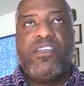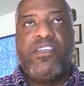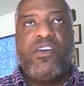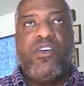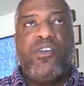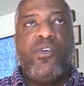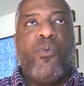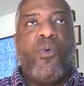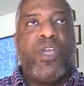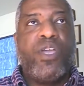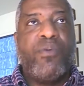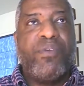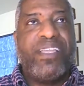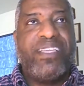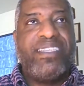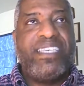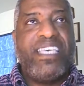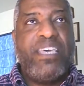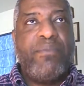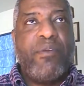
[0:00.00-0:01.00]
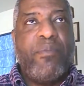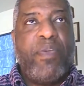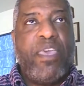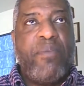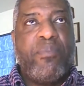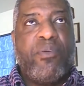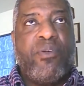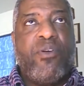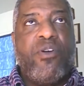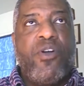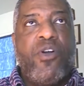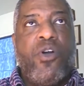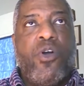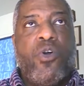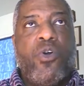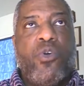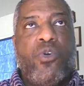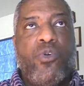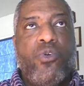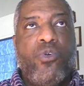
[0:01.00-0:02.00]
you're working with a team of people
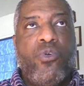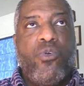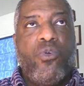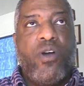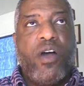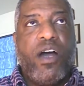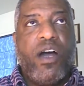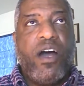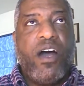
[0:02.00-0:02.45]
who